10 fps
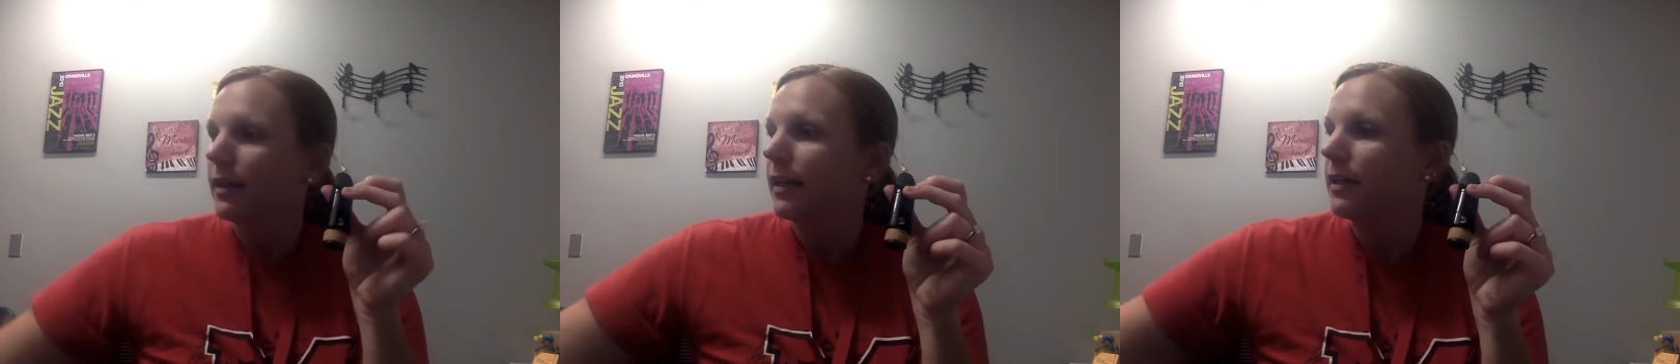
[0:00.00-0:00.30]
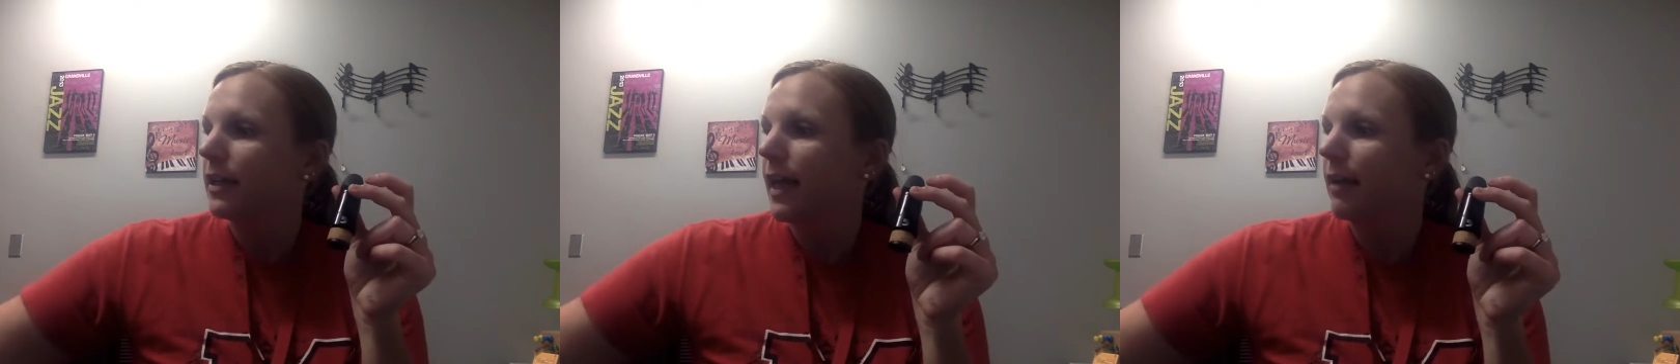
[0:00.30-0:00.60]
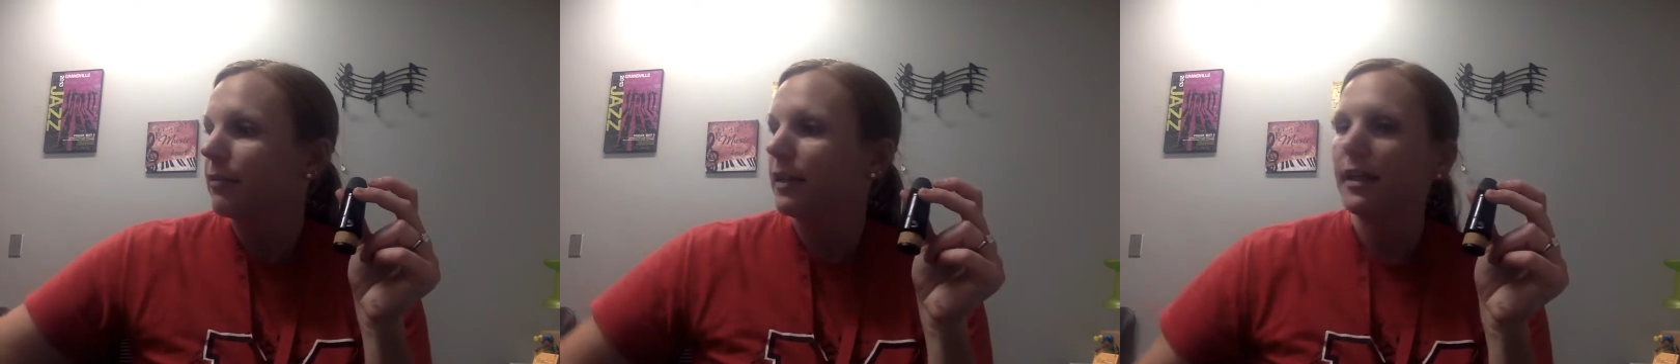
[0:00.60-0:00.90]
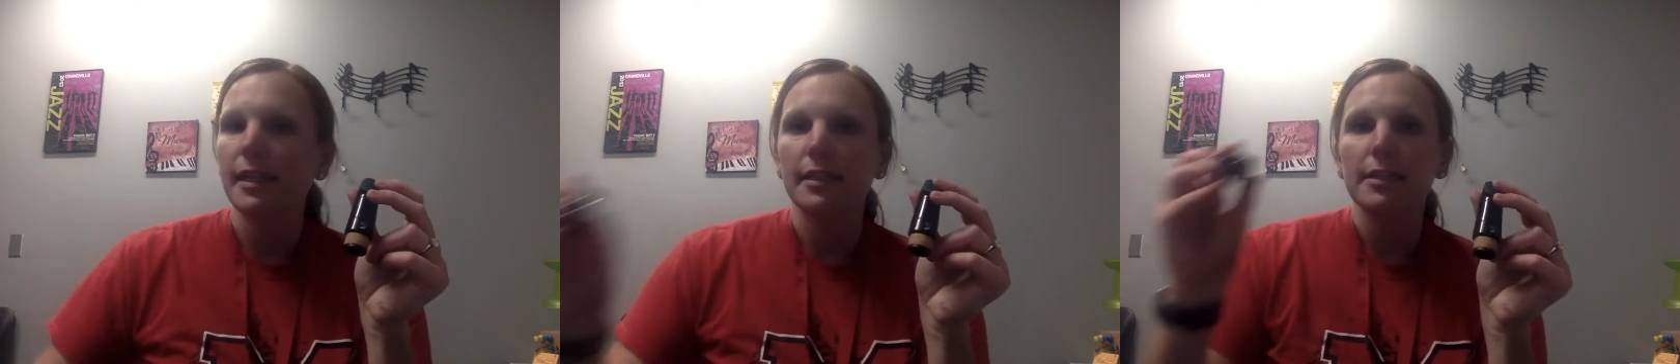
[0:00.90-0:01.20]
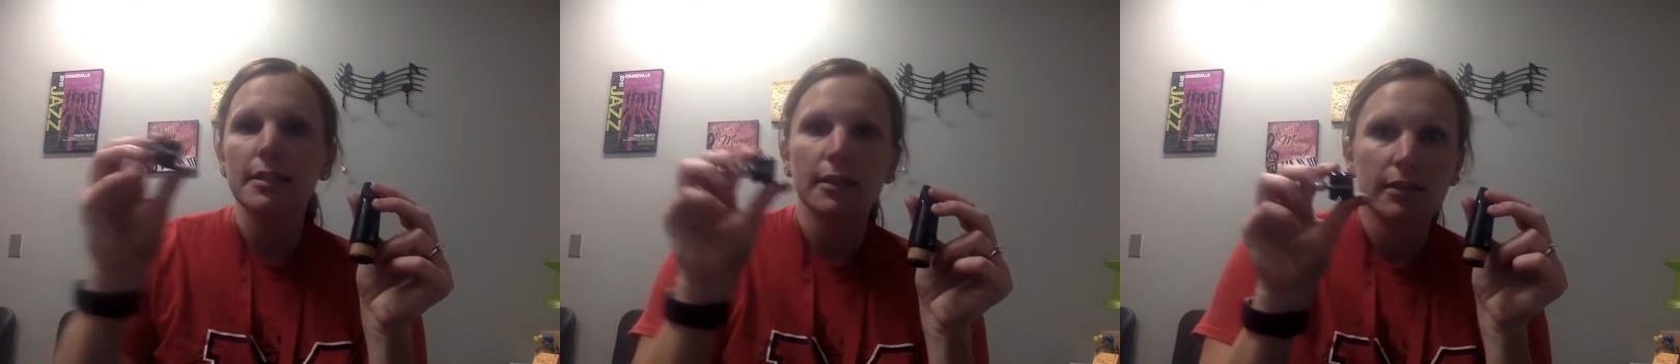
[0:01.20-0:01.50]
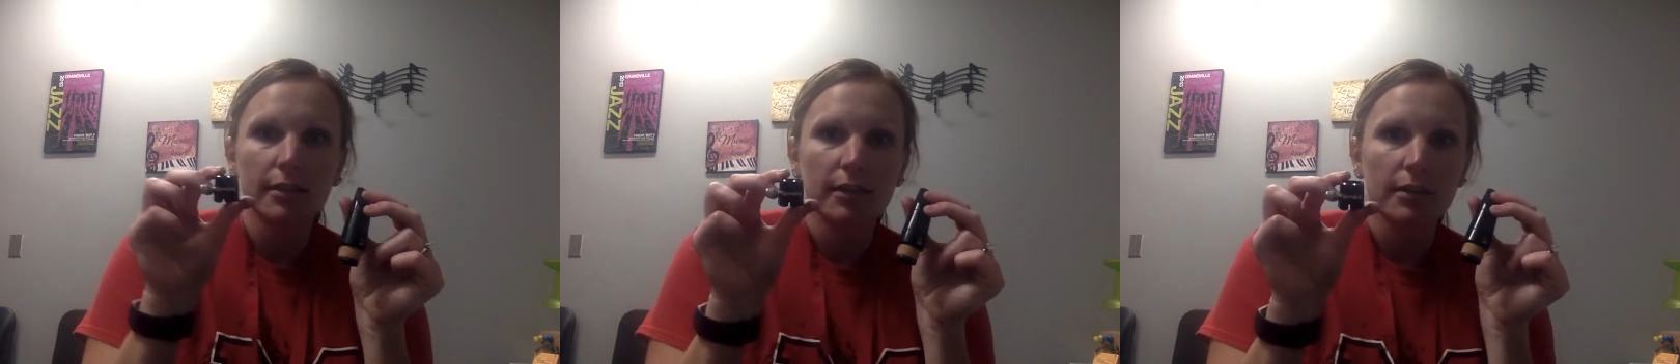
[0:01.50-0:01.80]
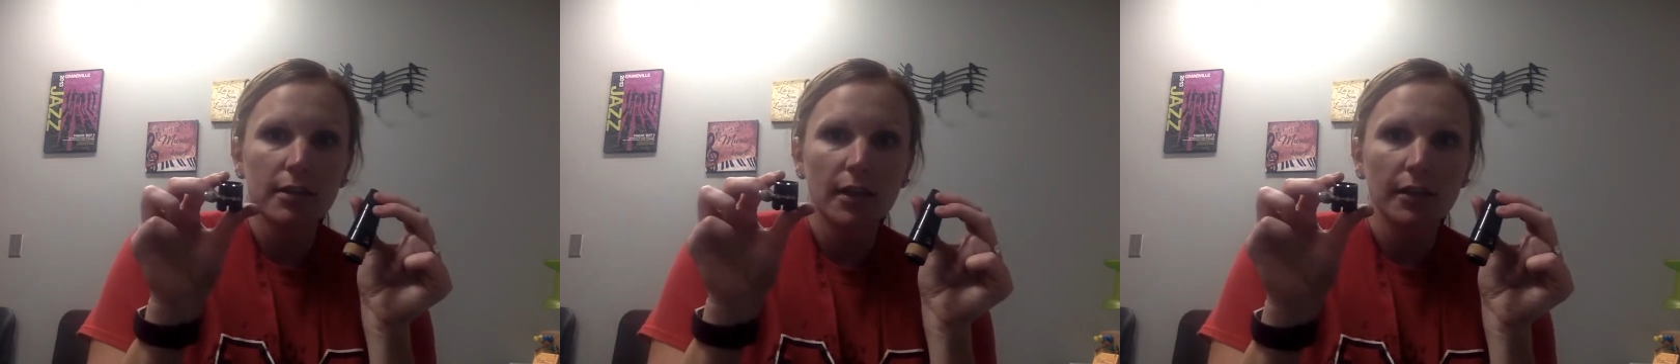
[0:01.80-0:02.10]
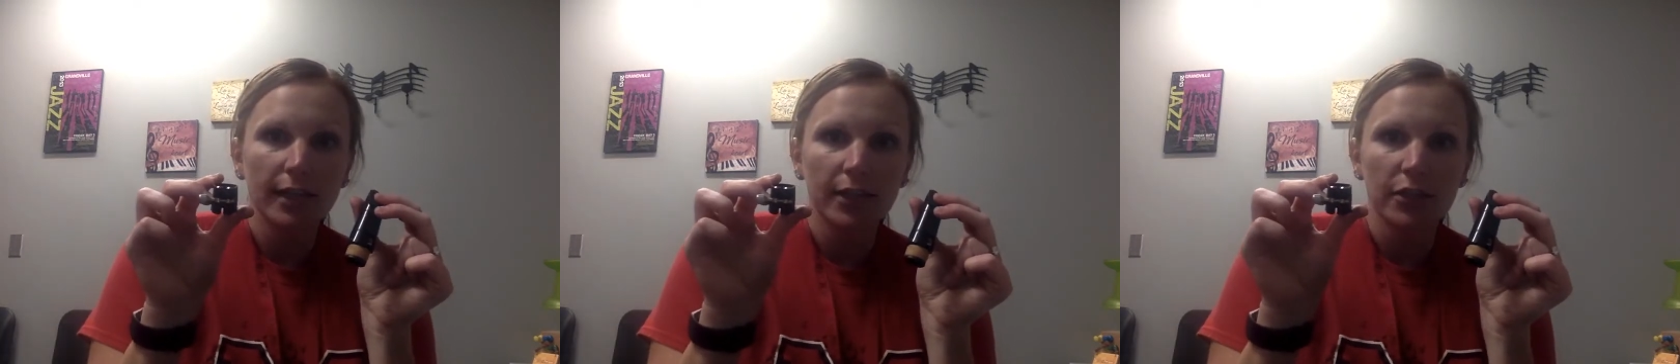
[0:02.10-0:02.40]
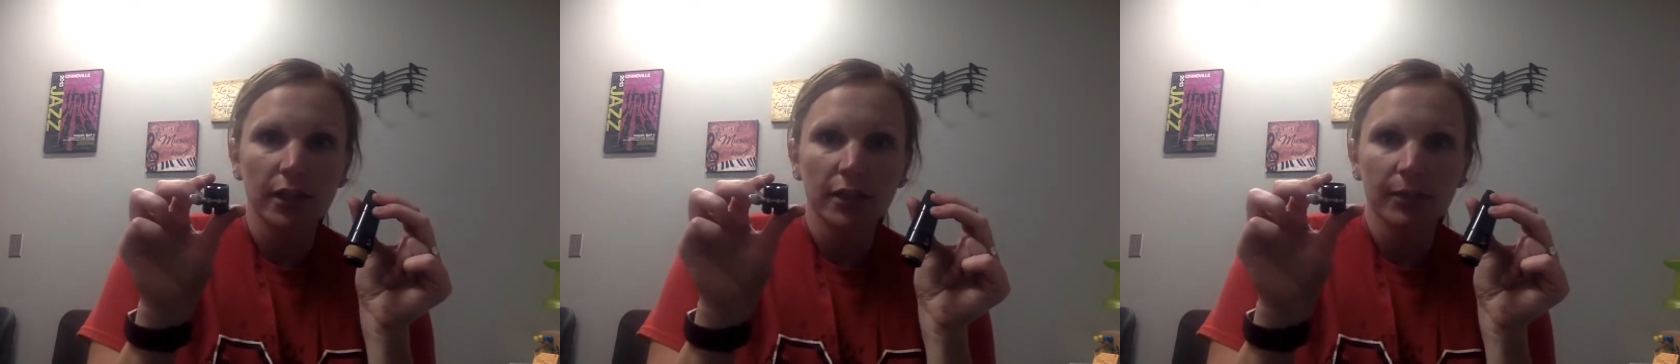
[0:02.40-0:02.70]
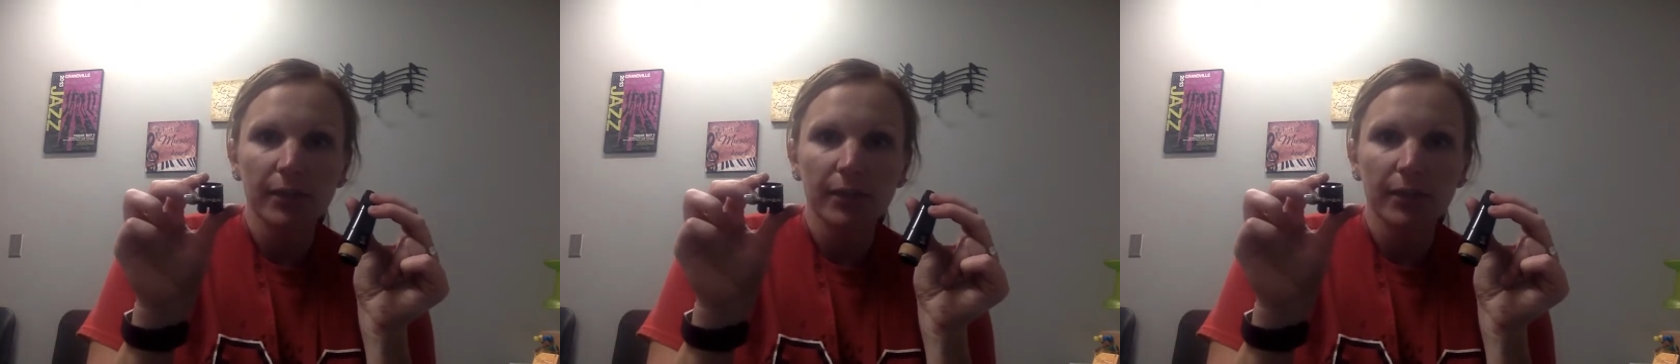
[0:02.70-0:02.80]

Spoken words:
And you're going to have one of these. It's called the ligature,